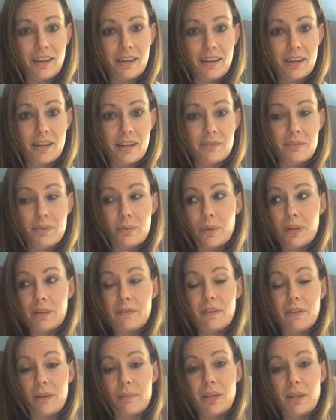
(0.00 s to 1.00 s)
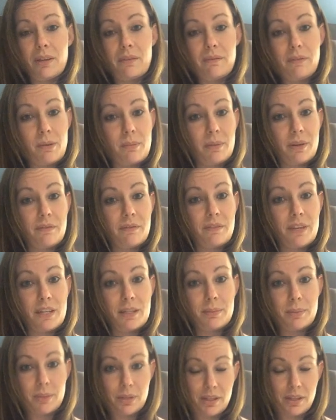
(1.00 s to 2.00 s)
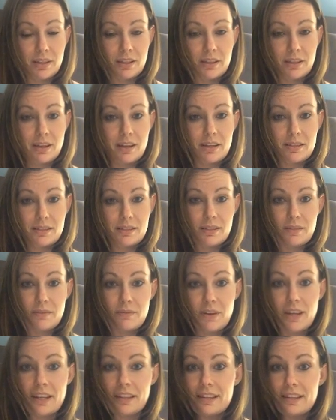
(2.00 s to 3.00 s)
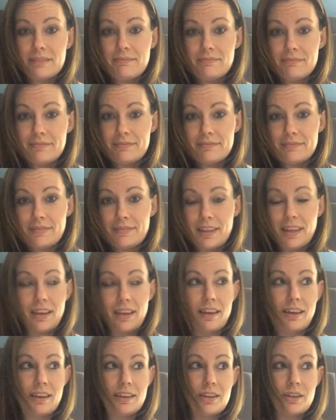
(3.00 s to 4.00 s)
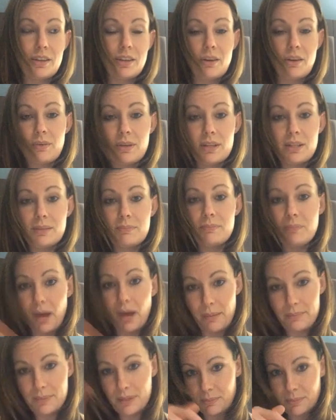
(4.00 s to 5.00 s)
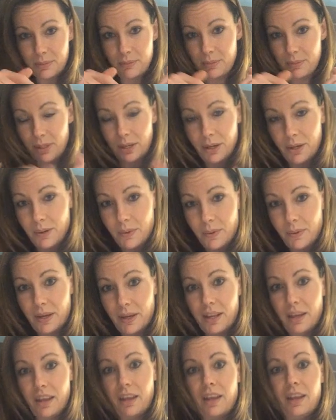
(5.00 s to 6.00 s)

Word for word: Uh, if you want to find me, you can find me on Facebook, uh, Sleeved Franklin. Uh, you can always pop something below.